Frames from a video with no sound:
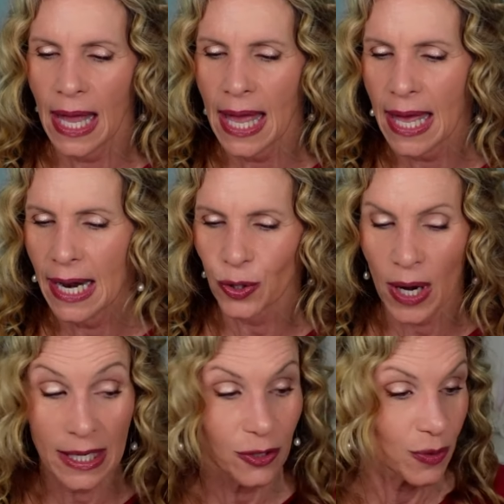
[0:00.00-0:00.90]
And I
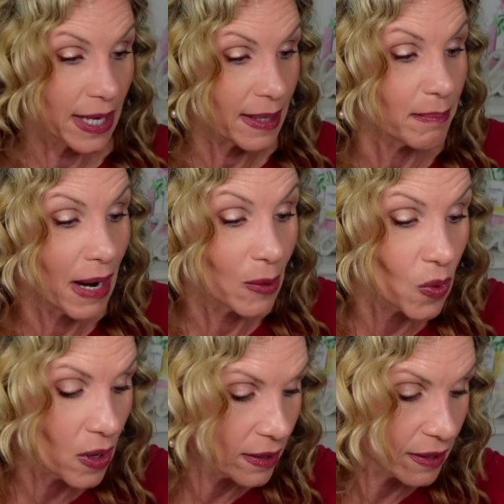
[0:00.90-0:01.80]
try to drink my
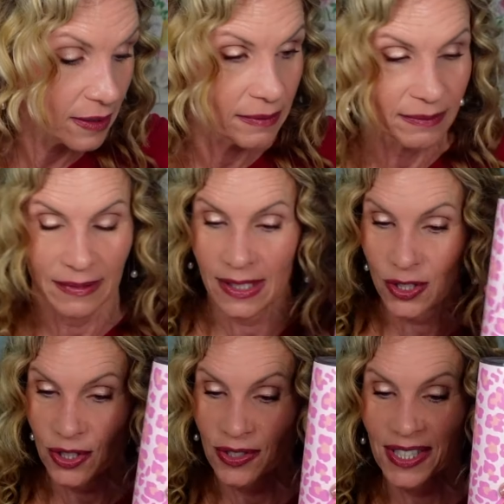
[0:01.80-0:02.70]
water,
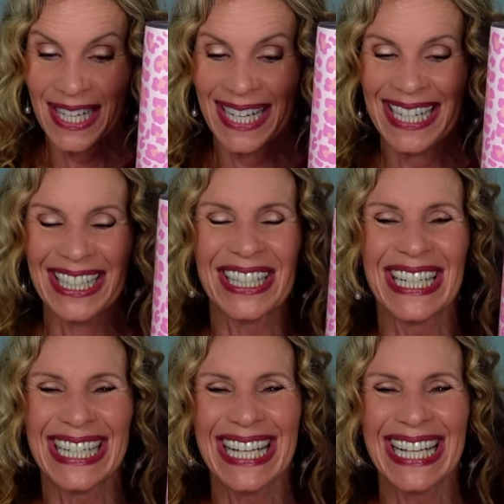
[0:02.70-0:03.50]
as you see here,